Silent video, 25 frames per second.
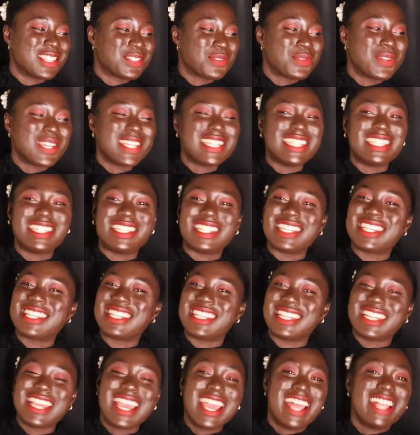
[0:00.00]
we did
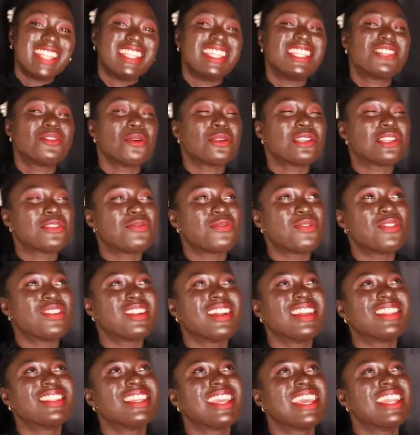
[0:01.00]
it. This wasn't for
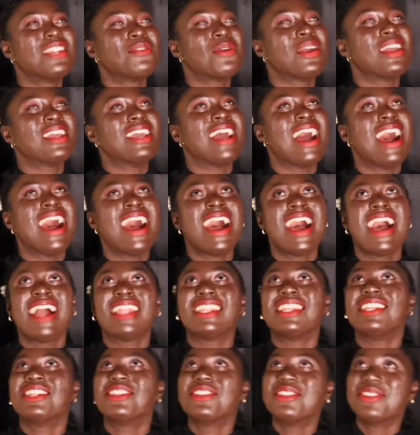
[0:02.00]
nothing anyway.
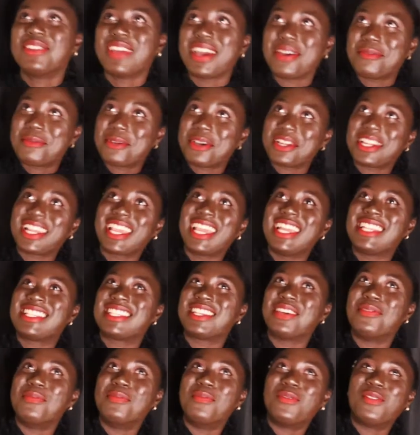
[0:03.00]
Hallelujah. I'm gonna get
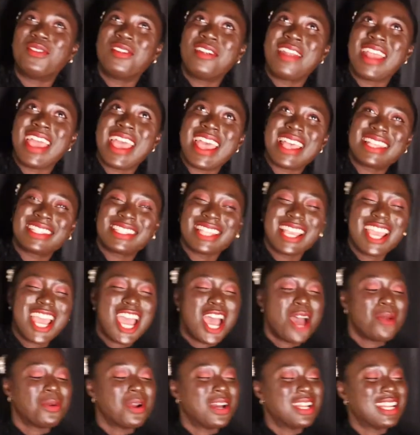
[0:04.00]
some rest.
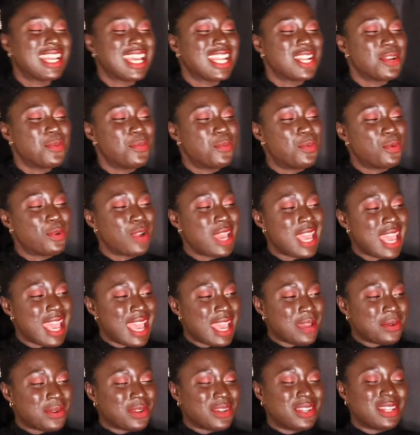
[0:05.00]
I'm gonna get a
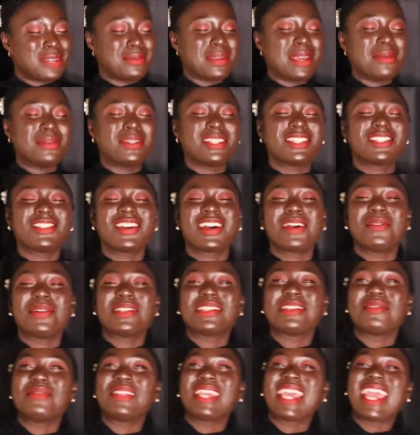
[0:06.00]
break. We're gonna be able to talk about
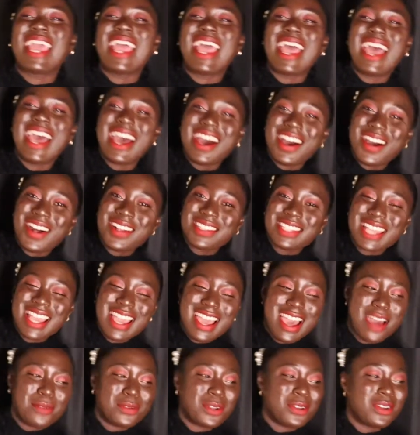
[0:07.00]
something else.
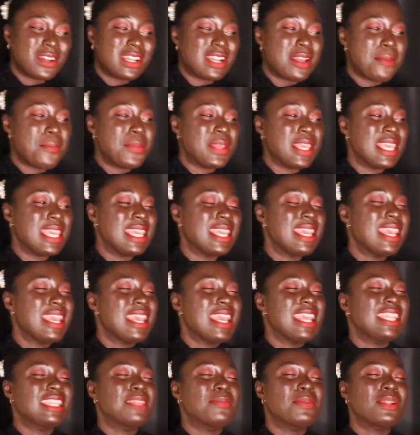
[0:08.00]
I'm not gonna be
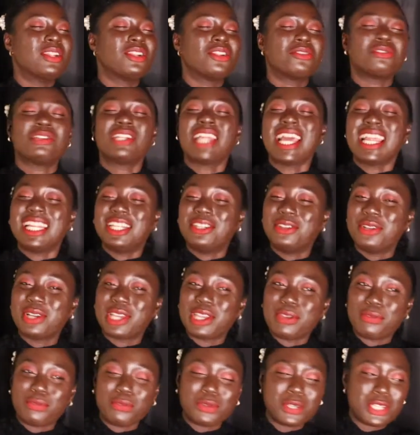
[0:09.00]
in the middle of the night looking
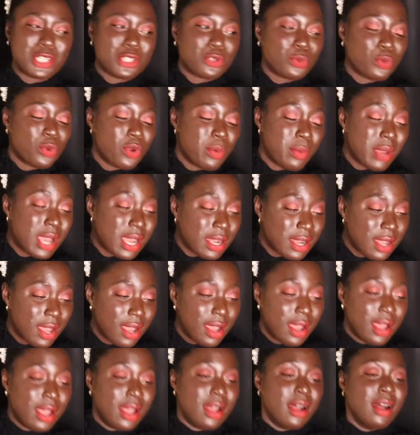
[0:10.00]
for this woman.
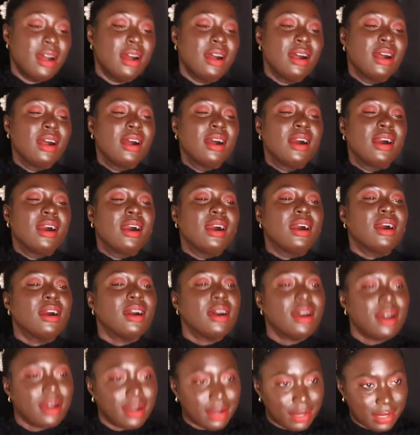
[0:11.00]

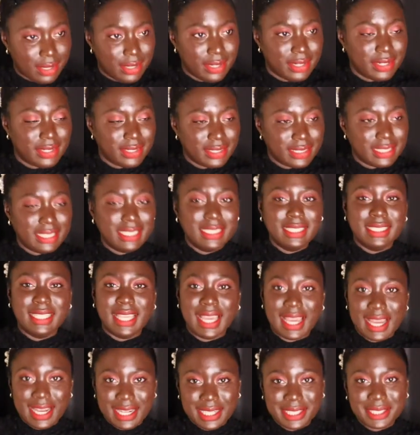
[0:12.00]
Oh,
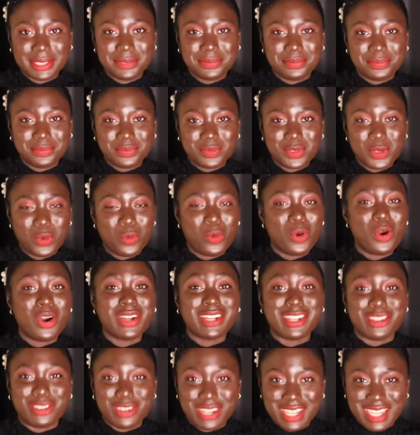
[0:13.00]
yeah, what
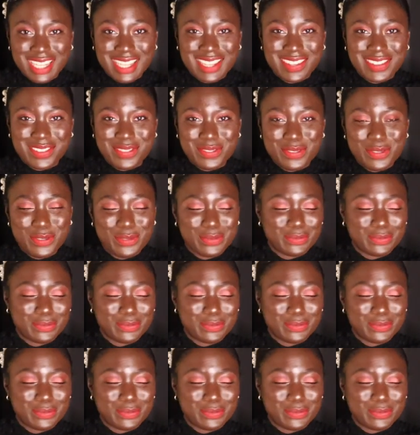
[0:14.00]
a relief.